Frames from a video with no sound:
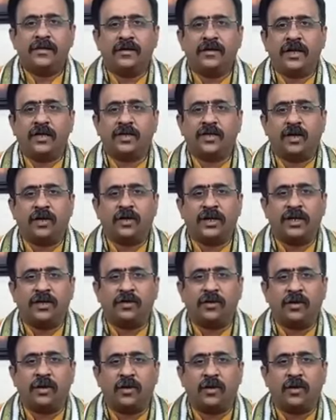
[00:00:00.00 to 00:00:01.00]
You are talking
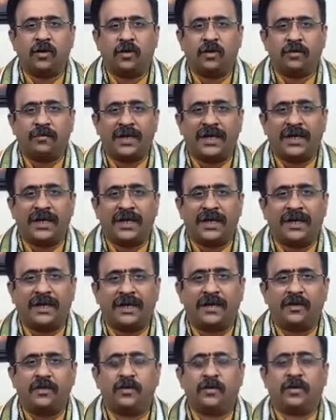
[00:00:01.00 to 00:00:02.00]
to your own
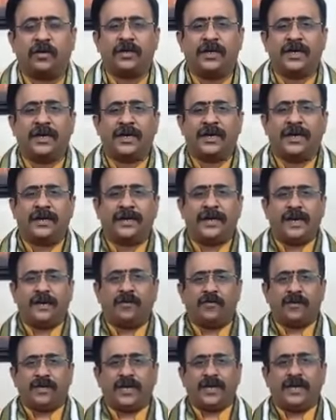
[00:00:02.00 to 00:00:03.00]
mother. You don't need any
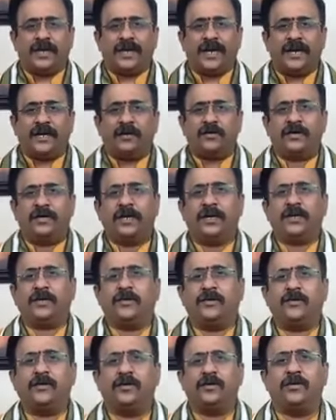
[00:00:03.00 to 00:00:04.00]
advocate. I don't need
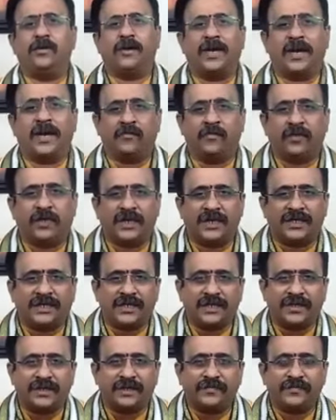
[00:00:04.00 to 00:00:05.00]
to do your
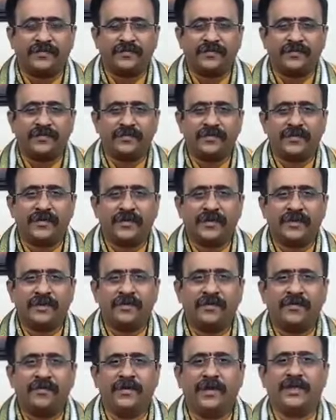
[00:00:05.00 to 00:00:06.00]
advocacy
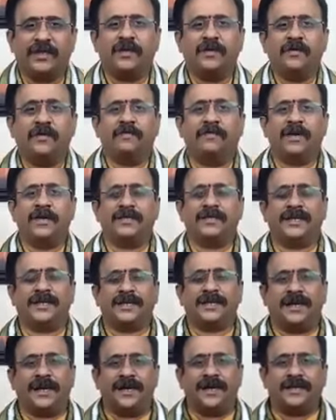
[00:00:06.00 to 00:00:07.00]
with
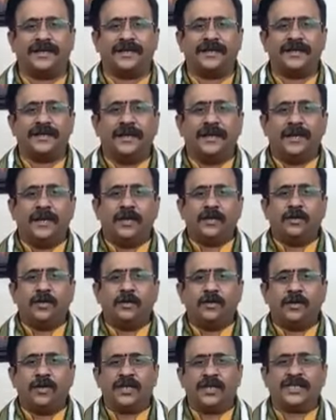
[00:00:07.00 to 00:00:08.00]
Mother Kali.
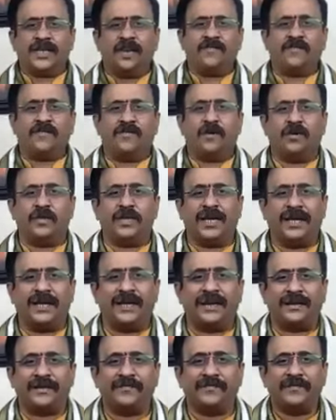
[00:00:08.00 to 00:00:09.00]
You yourself go
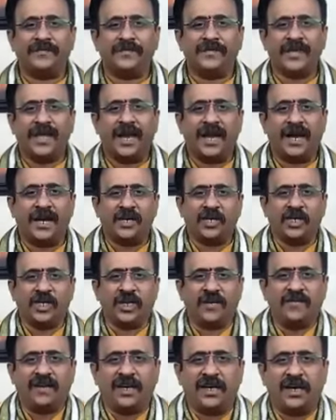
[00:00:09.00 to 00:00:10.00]
there and
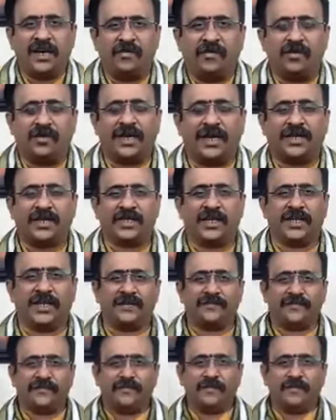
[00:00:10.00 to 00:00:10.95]
she will give you darshan.